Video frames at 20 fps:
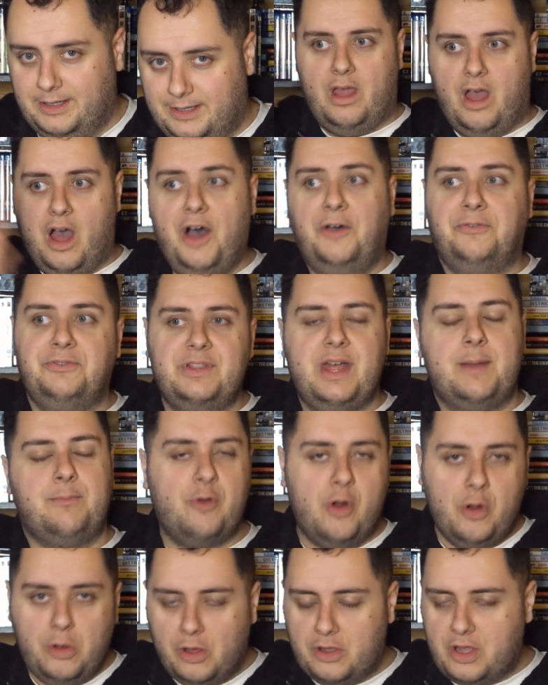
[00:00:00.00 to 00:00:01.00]
After that
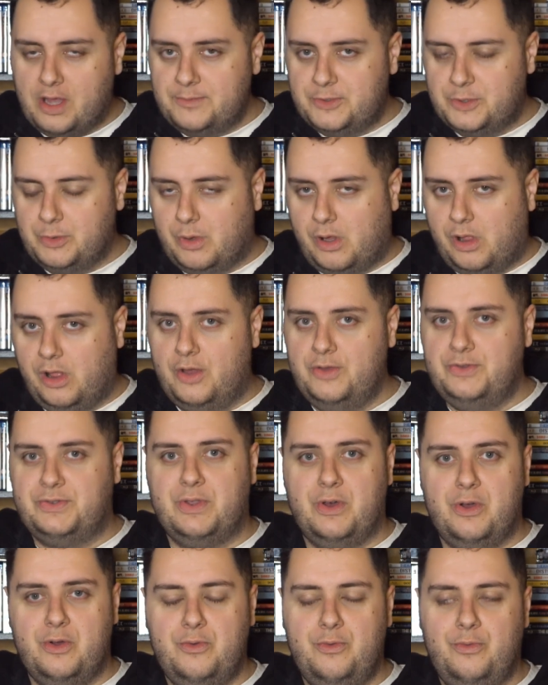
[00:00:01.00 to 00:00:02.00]
prologue comes to a close,
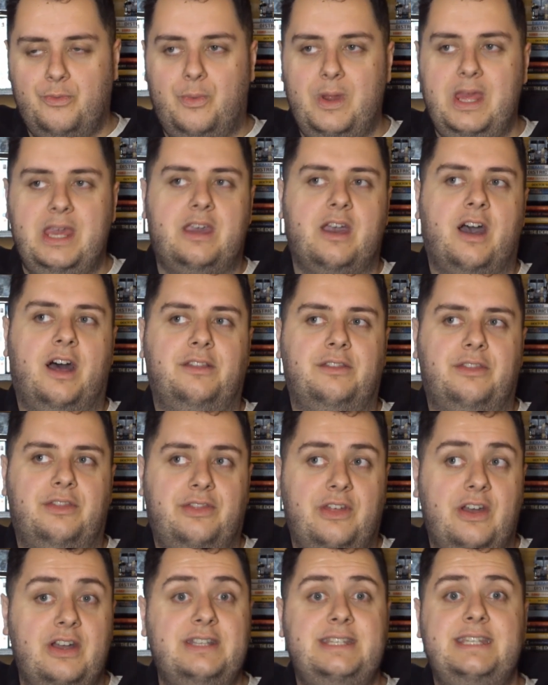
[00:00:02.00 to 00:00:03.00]
though, we cut
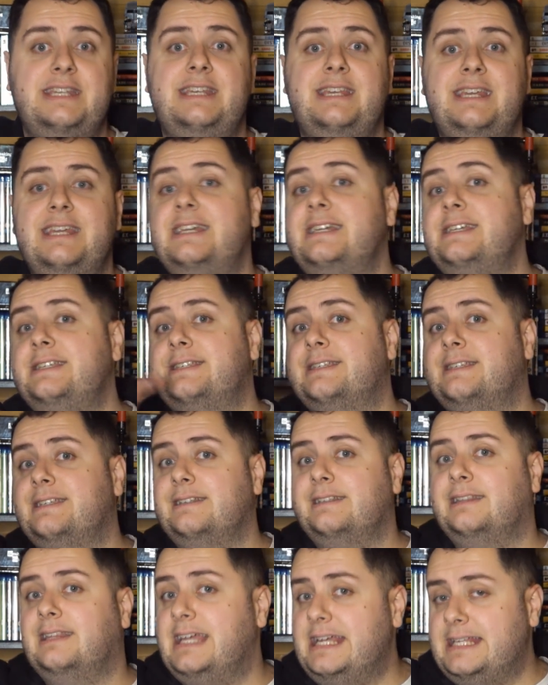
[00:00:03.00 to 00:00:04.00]
30 years
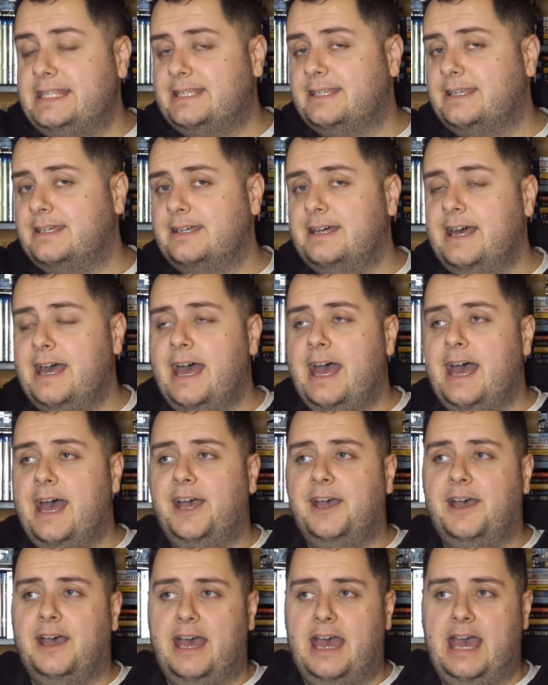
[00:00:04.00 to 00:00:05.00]
later,
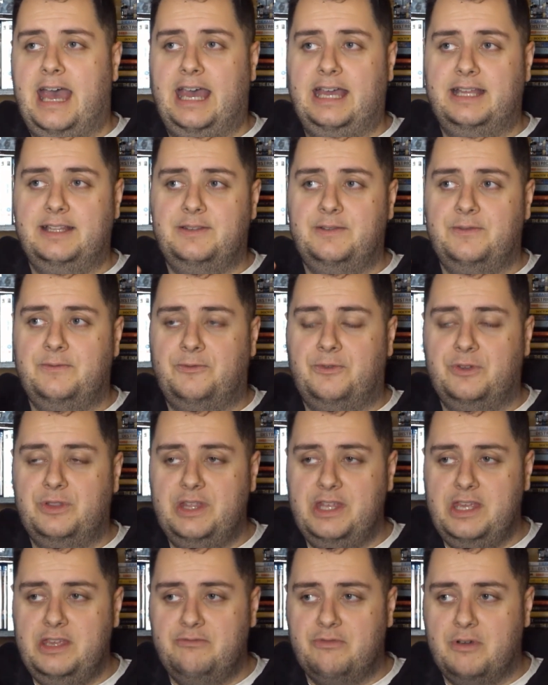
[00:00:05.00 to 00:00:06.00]
and for
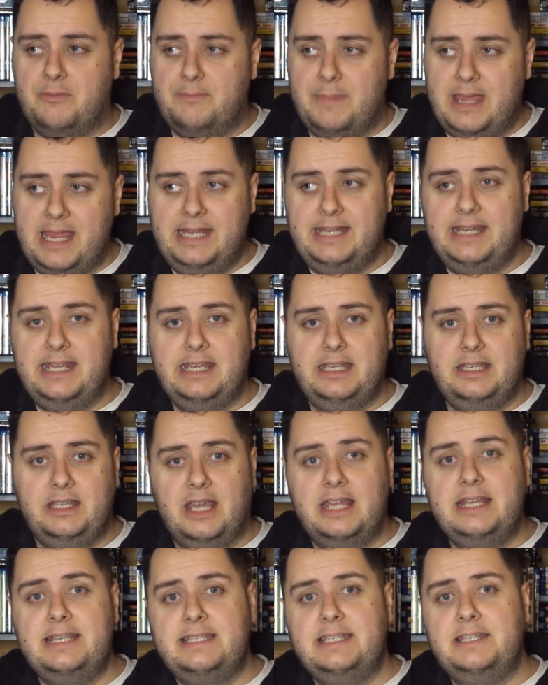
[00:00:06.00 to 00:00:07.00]
the remaining
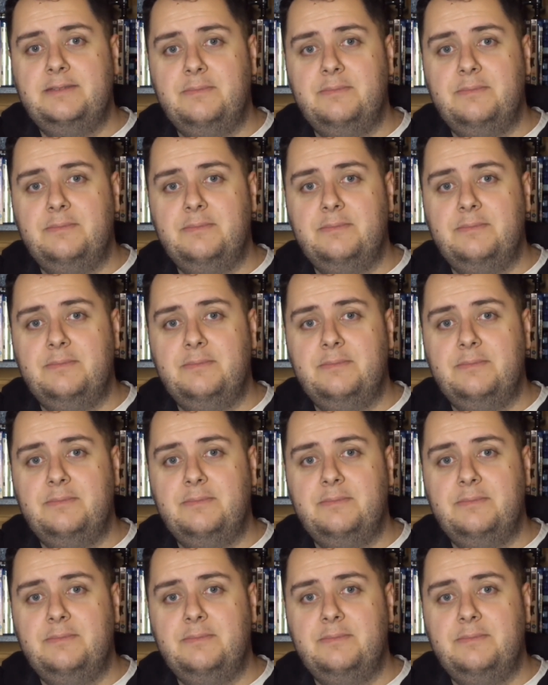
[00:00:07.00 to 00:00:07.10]
90